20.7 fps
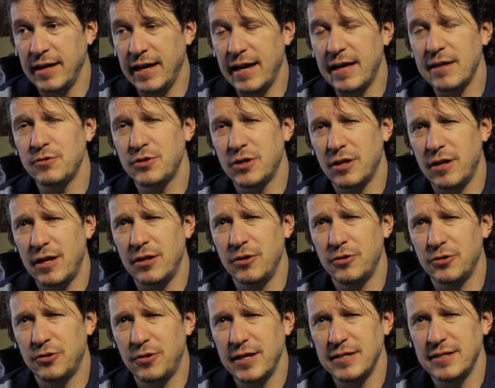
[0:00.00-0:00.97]
Yeah, there was a lot
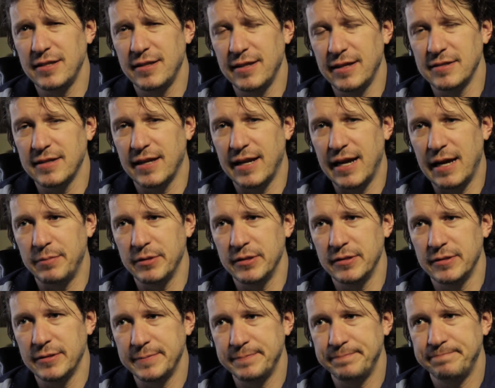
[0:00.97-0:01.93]
of little crazy things that
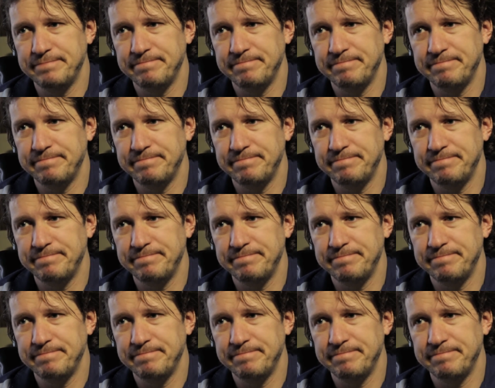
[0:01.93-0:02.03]
happened.